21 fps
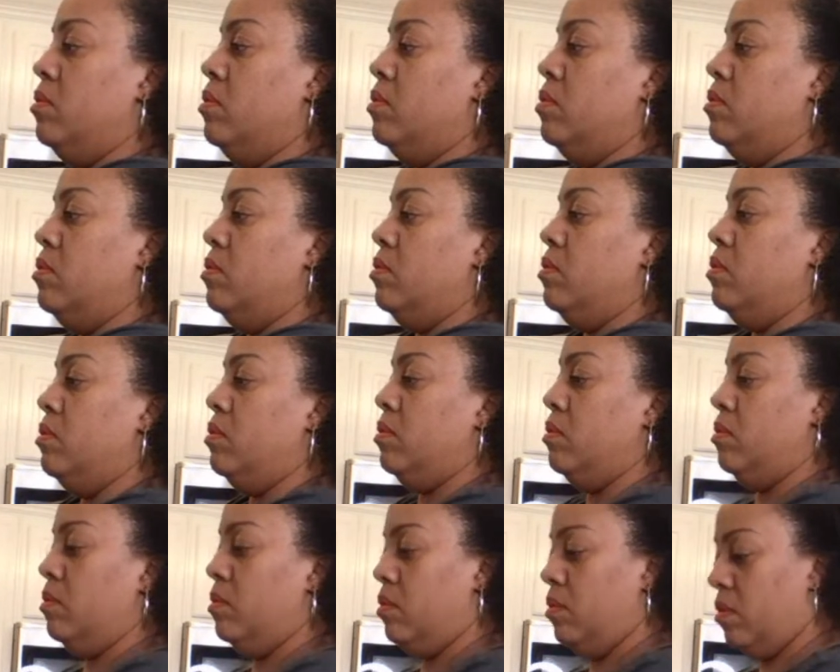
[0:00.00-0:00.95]

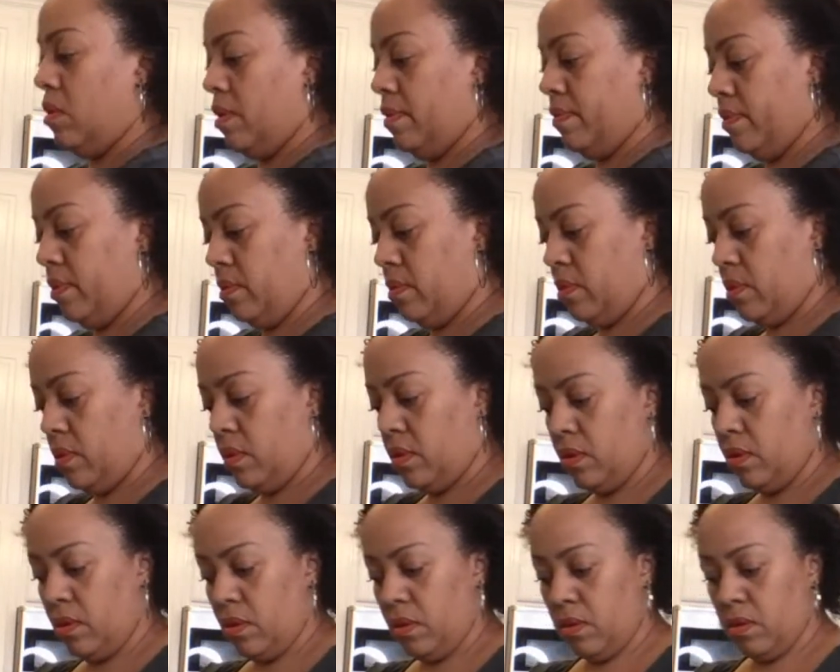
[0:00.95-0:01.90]
I have to see.
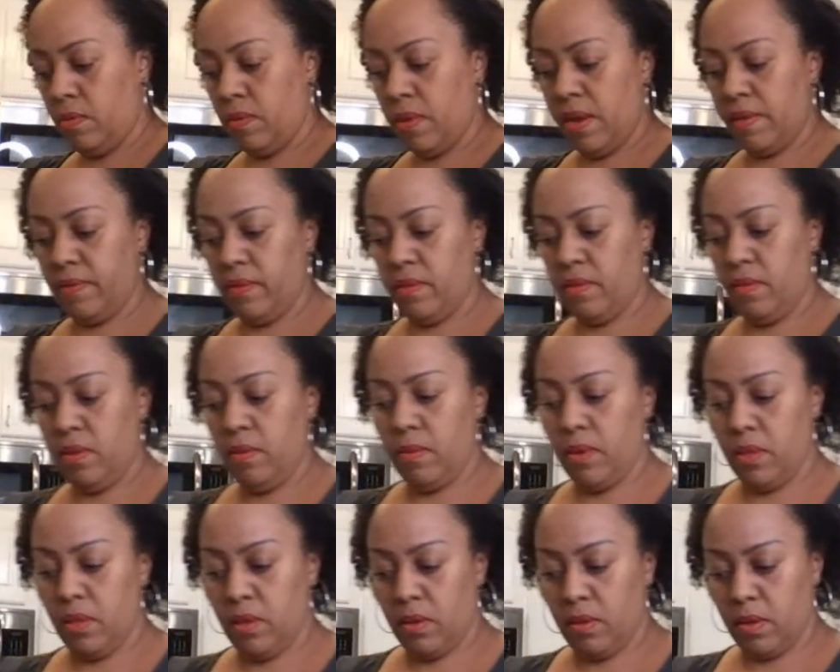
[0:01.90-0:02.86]
You have to see what it
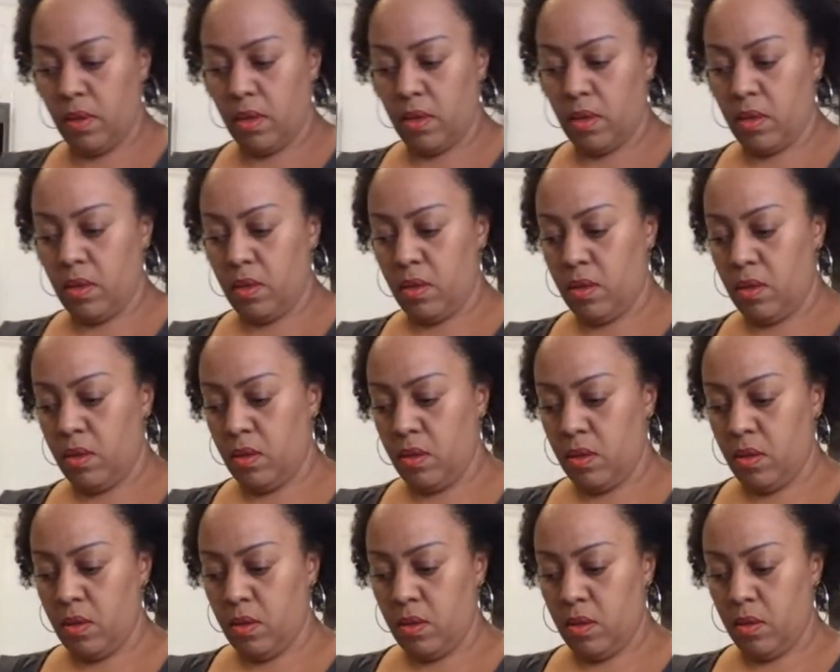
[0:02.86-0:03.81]
looks like.
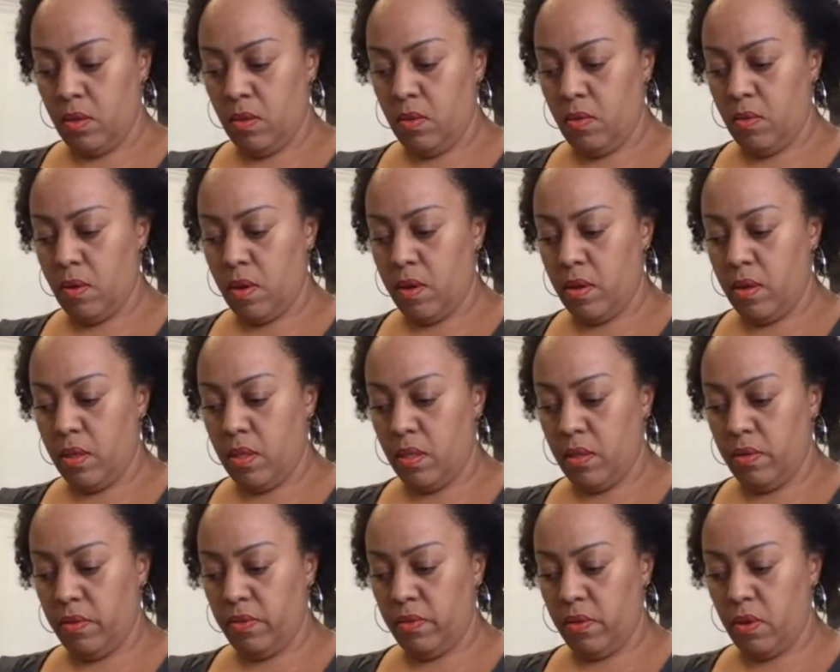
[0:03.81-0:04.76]
You are in the
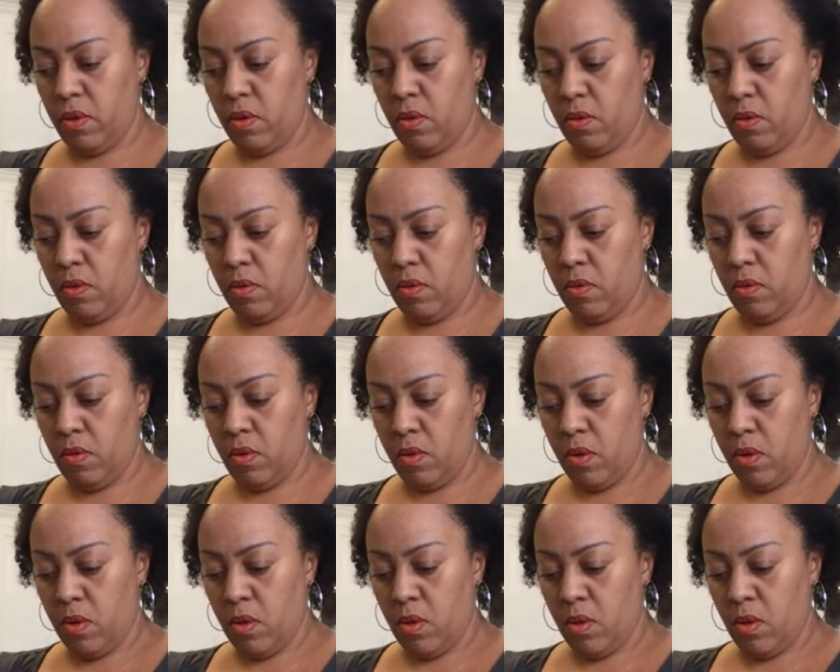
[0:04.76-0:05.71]
show.
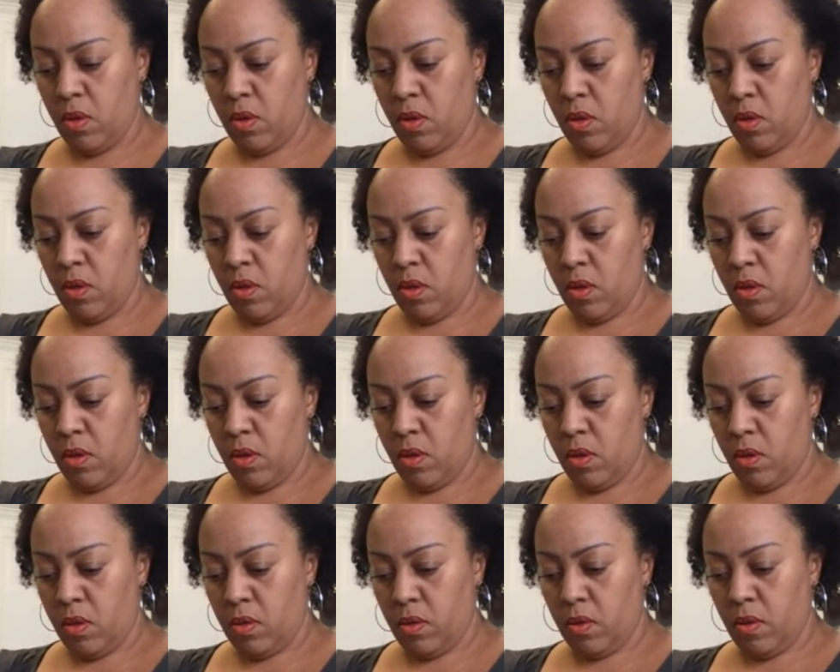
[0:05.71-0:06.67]

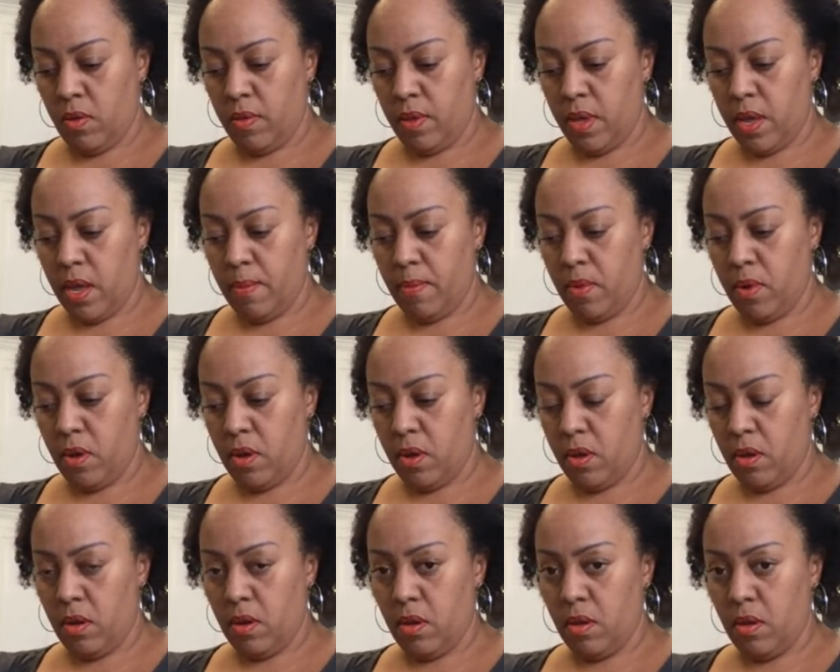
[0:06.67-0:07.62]
Turn the camera
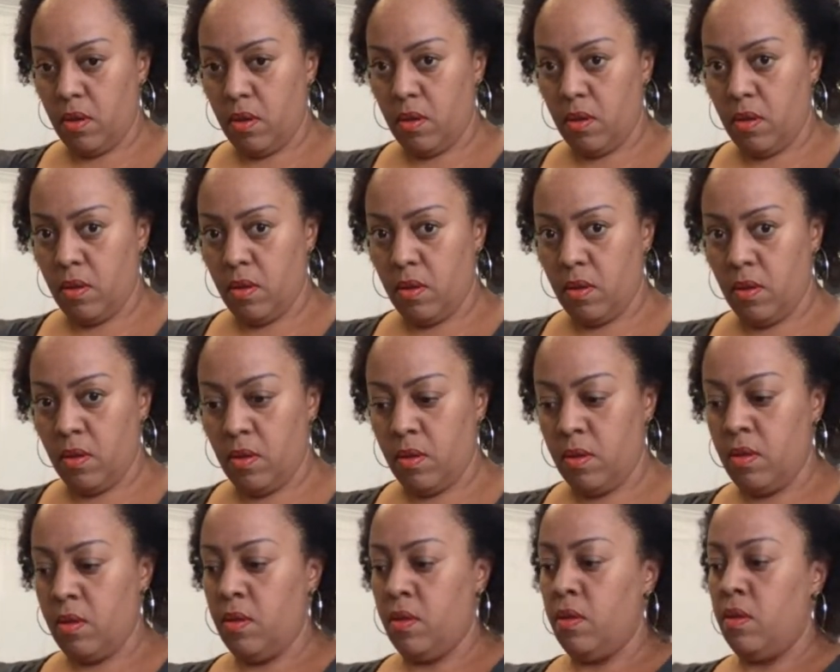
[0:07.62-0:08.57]
on.
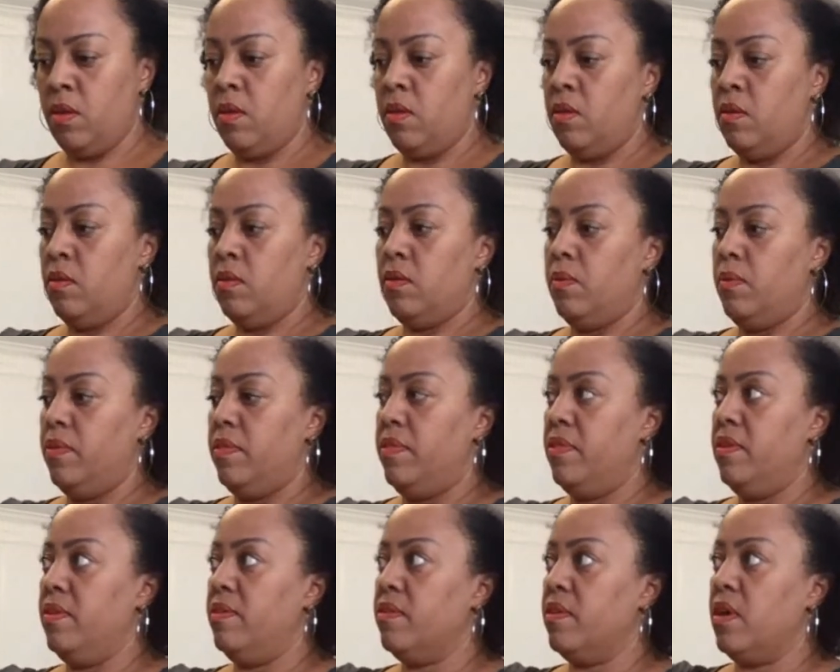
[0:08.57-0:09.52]
So with
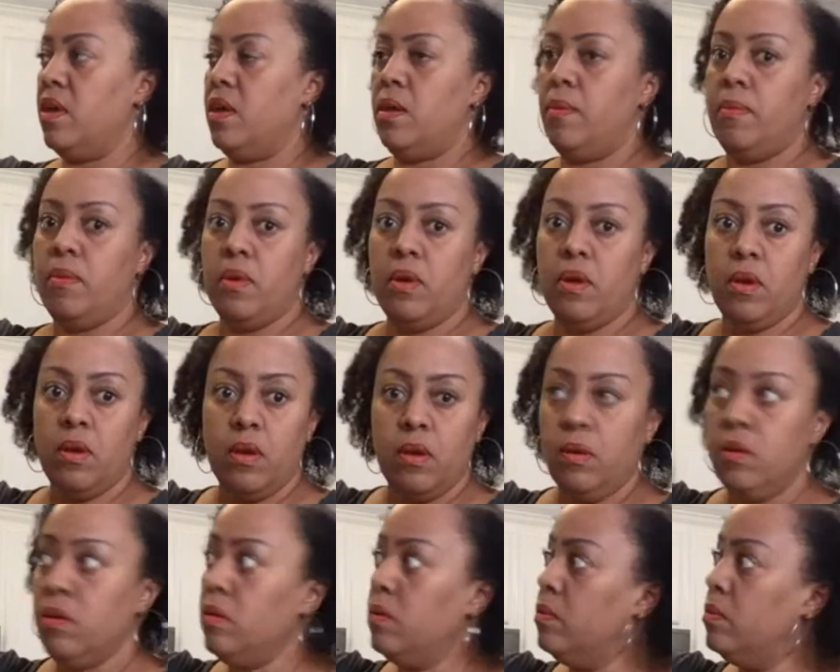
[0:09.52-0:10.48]
this camera,
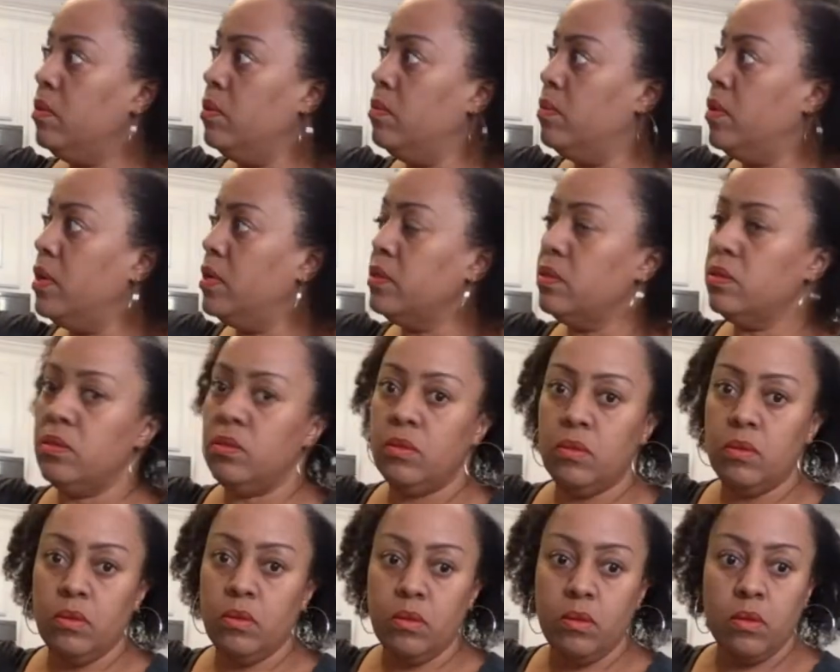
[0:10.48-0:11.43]
we want
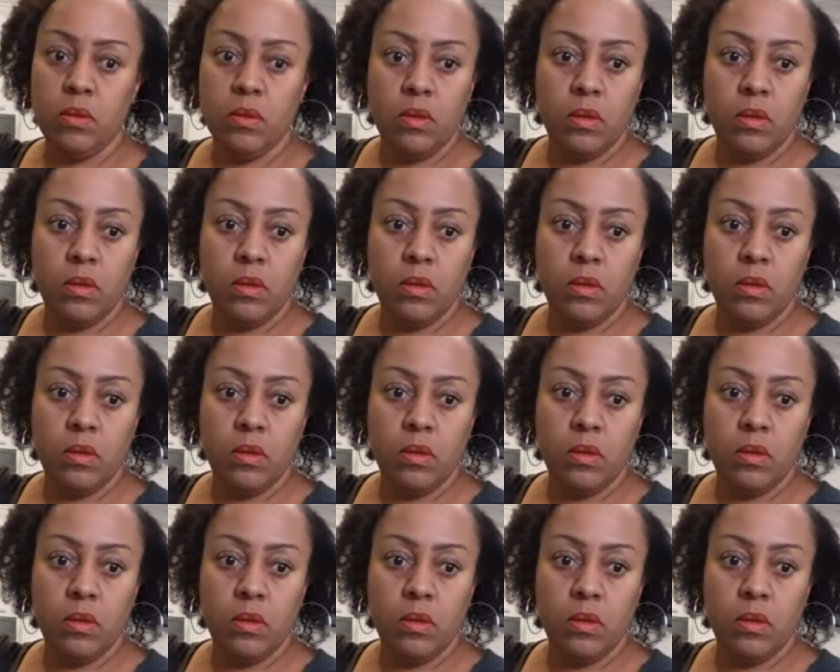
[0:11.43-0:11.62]
to